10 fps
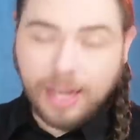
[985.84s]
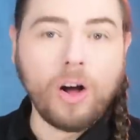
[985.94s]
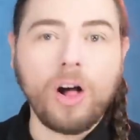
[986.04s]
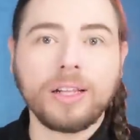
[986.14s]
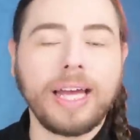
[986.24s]

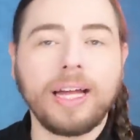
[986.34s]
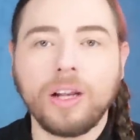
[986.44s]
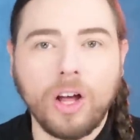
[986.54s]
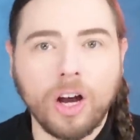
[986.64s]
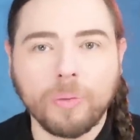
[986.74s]
all
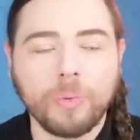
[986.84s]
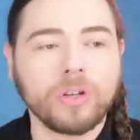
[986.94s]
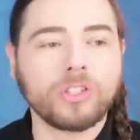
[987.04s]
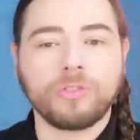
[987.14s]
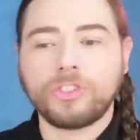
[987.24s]
catalog
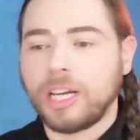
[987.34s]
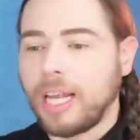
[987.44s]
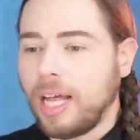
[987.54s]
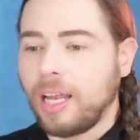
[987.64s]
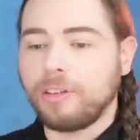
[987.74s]
books of
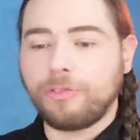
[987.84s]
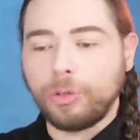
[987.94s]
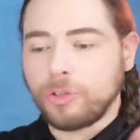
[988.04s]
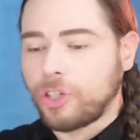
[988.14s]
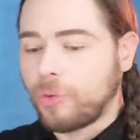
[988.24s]
Chanel and
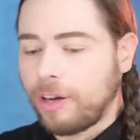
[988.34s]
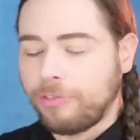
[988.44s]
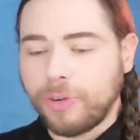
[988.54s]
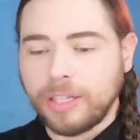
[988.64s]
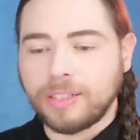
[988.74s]
future
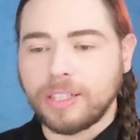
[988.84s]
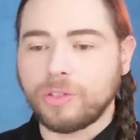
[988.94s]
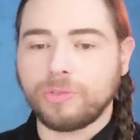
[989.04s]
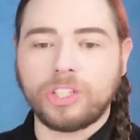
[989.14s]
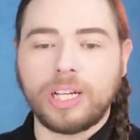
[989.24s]

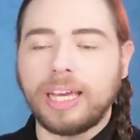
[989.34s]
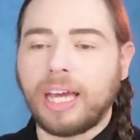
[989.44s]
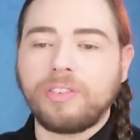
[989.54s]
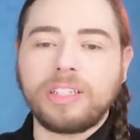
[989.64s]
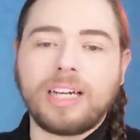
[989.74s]
references of Chanel.
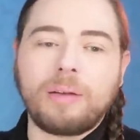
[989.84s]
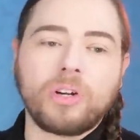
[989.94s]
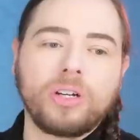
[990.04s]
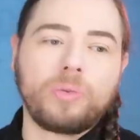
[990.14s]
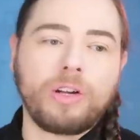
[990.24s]
Like every time
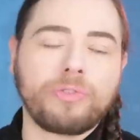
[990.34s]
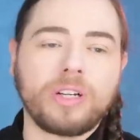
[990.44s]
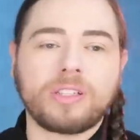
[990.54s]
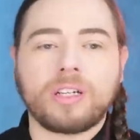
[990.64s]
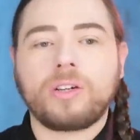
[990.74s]
you're gonna
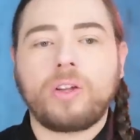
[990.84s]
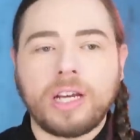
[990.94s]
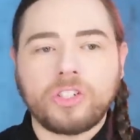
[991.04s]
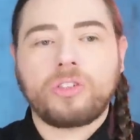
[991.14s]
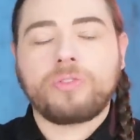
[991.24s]
reference the
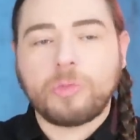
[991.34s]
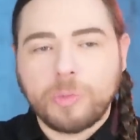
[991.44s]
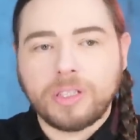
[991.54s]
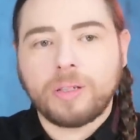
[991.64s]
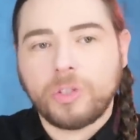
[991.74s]
collection from
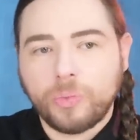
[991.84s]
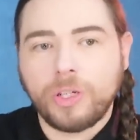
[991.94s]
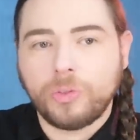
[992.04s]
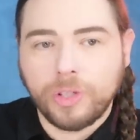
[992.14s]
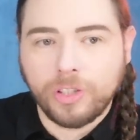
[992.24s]
Spring Summer
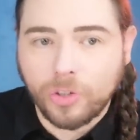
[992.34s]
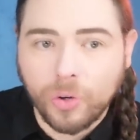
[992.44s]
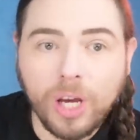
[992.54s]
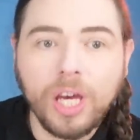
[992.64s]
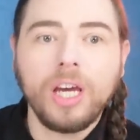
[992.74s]

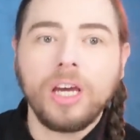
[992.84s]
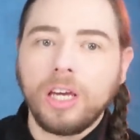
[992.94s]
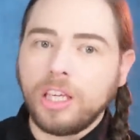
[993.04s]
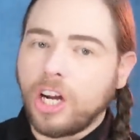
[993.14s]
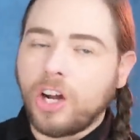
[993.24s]
2022,
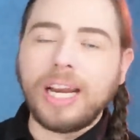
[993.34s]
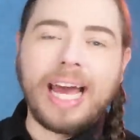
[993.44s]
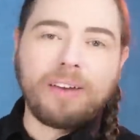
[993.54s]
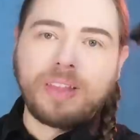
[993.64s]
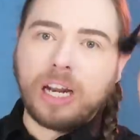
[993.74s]
you're gonna
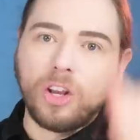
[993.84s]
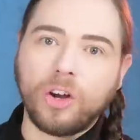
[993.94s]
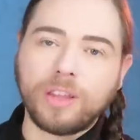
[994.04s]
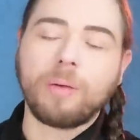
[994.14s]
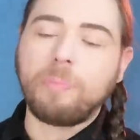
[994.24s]
have that
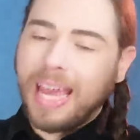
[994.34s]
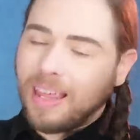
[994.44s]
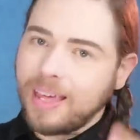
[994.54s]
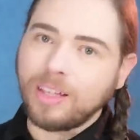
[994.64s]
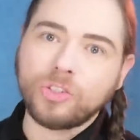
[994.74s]
look: the
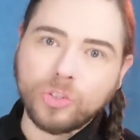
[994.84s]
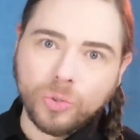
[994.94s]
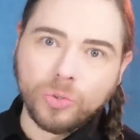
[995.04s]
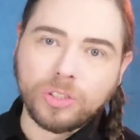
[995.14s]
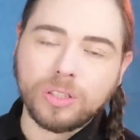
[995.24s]
bathing
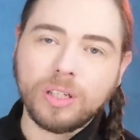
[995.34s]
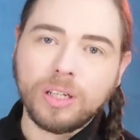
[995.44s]
suit,